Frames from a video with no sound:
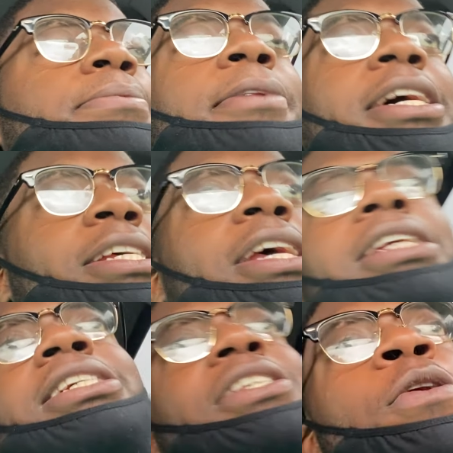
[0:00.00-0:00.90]
Because
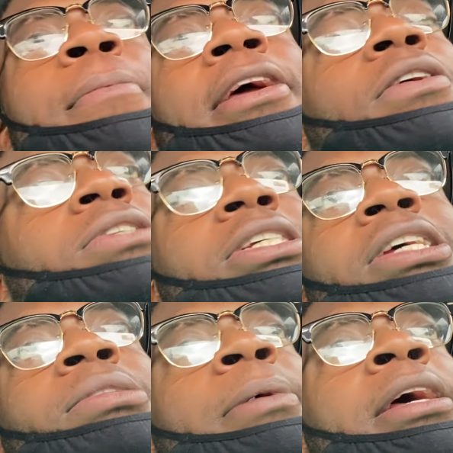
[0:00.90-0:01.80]
it just don't make no
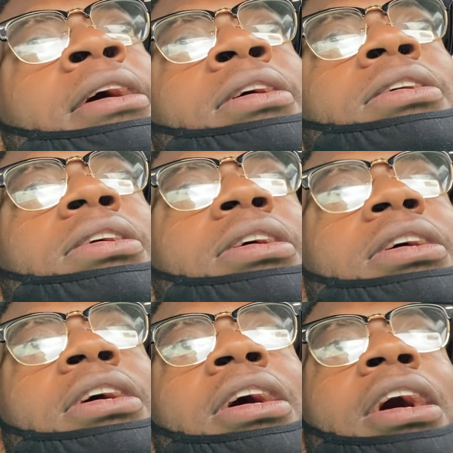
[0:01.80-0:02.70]
sense,
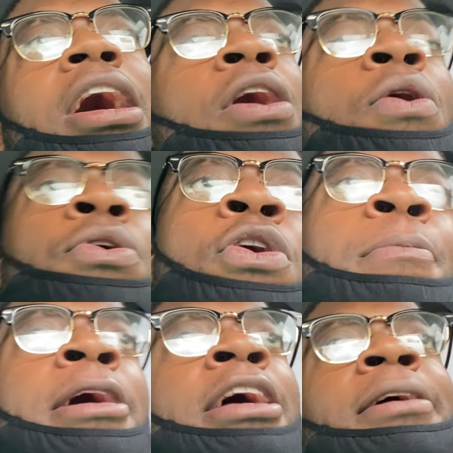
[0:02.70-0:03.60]
man. I don't know,
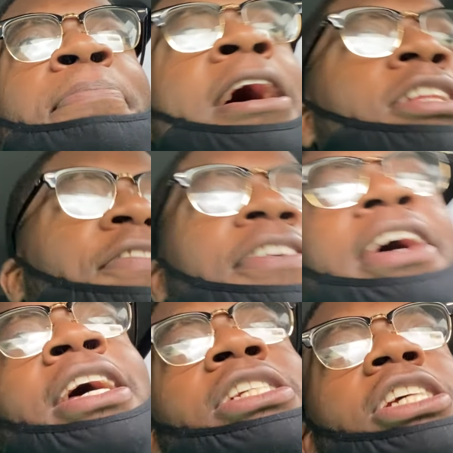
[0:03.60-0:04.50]
man. Panther
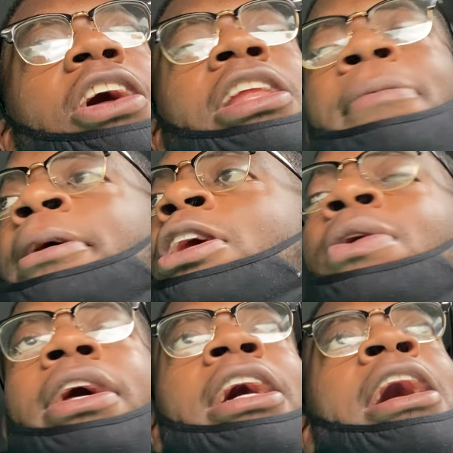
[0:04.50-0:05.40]
fans, y'all let me
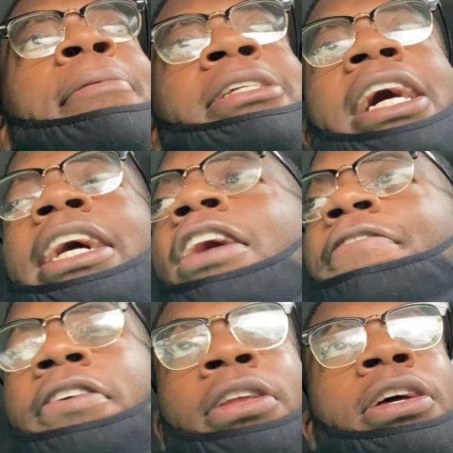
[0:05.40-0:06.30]
know in the comments how y'all
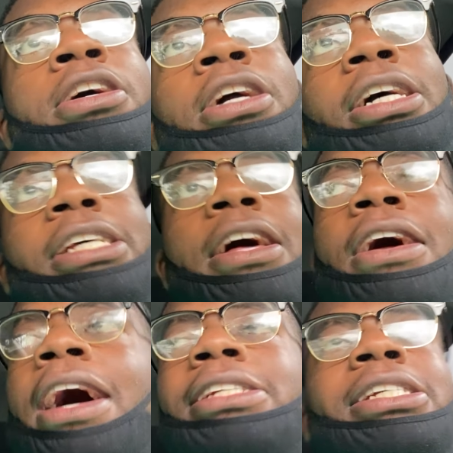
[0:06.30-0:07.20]
feeling. Because
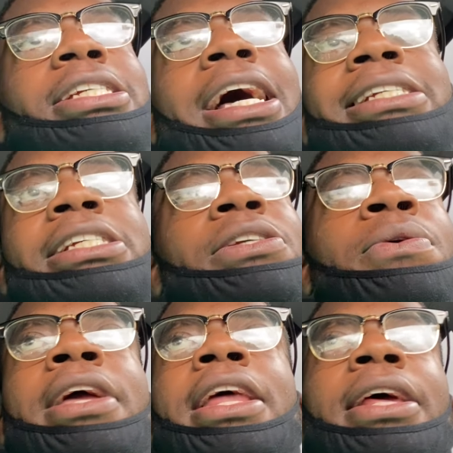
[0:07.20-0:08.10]
I just
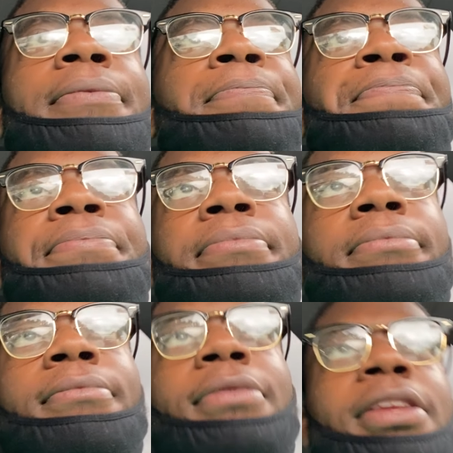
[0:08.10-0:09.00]
don't get it.
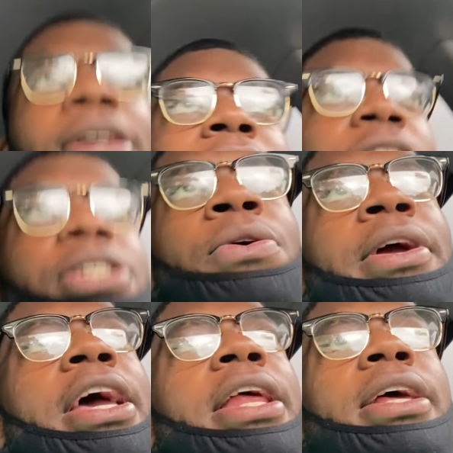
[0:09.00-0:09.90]
I just
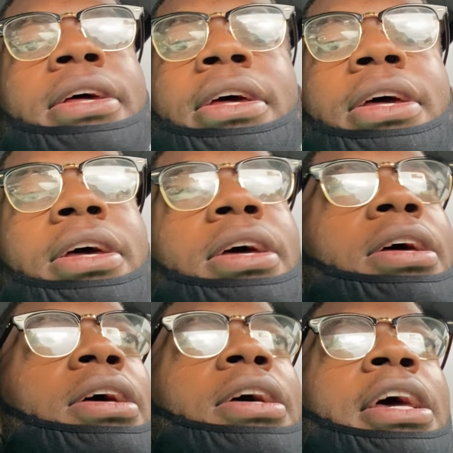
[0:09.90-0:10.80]
don't get it.
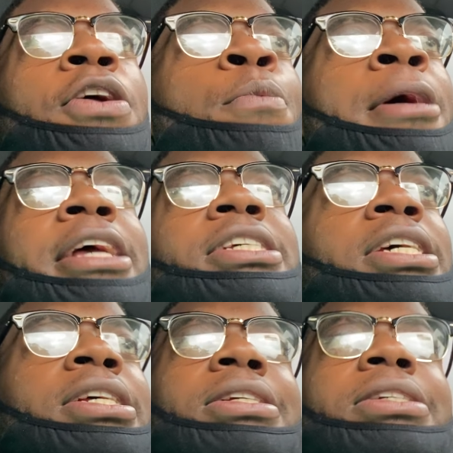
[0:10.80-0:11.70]
It don't make
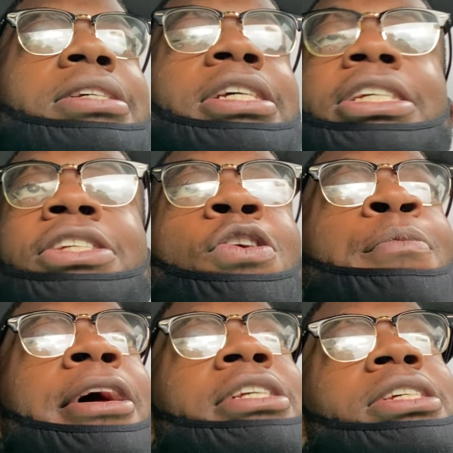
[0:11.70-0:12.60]
sense. It just
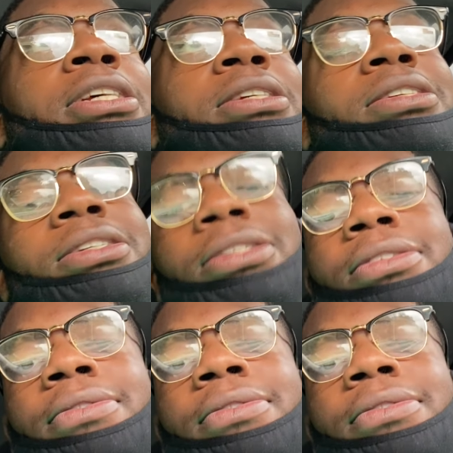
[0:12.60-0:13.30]
don't make sense.